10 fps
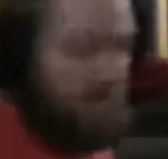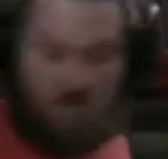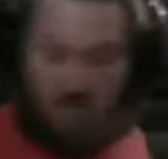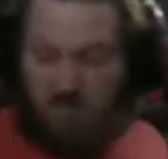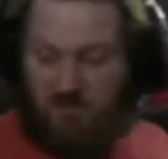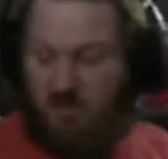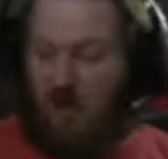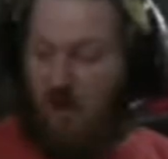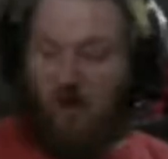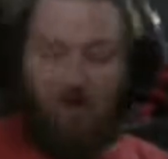So it was
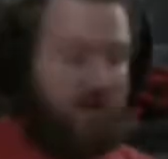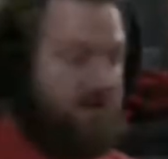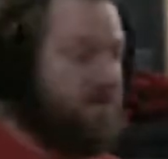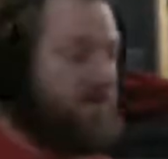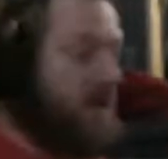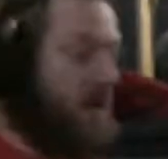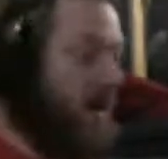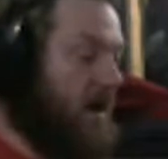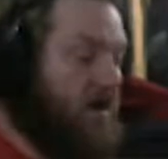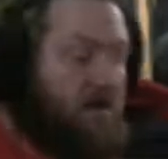just always
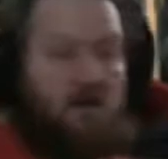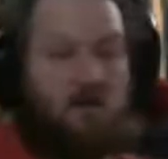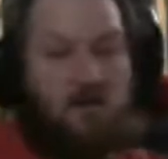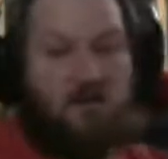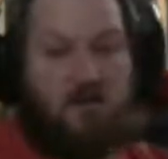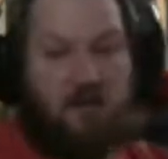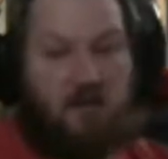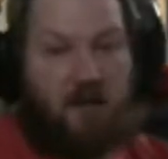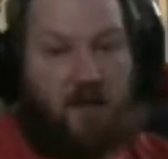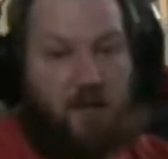hot
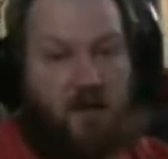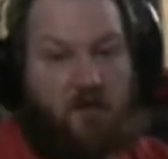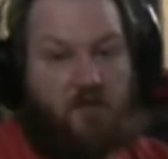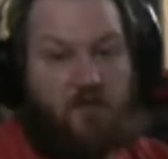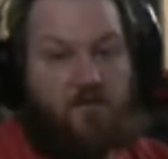until it came out.